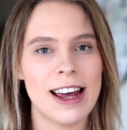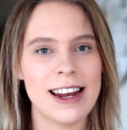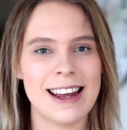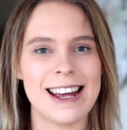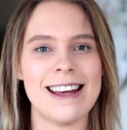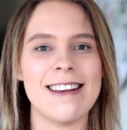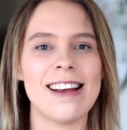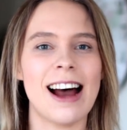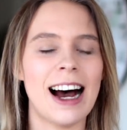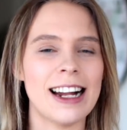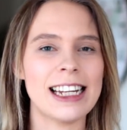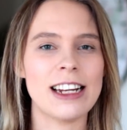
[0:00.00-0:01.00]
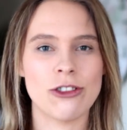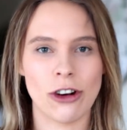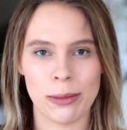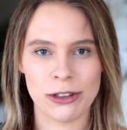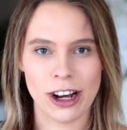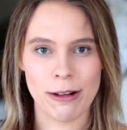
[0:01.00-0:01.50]
it is
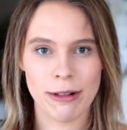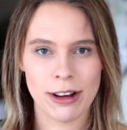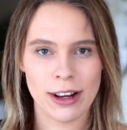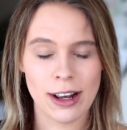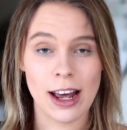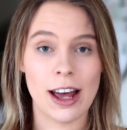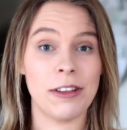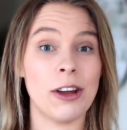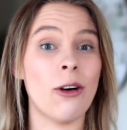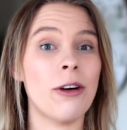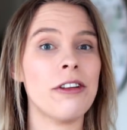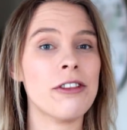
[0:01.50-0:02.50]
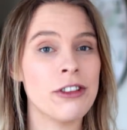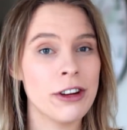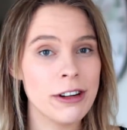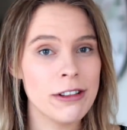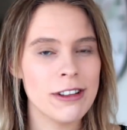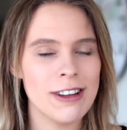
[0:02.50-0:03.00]
AliDropship. And the honest
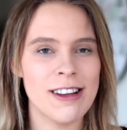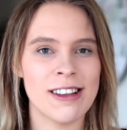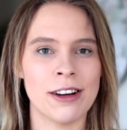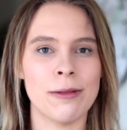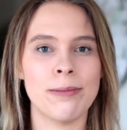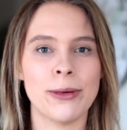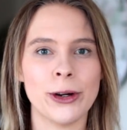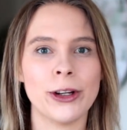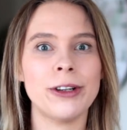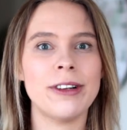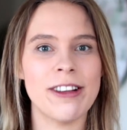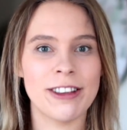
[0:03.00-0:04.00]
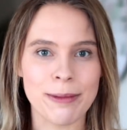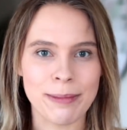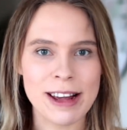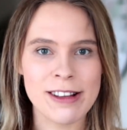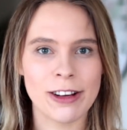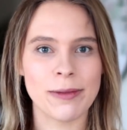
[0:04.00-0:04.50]
truth is that Oberlo is the
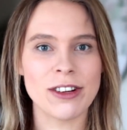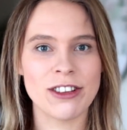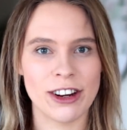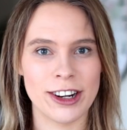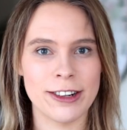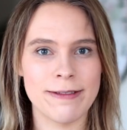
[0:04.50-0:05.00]
best of the two.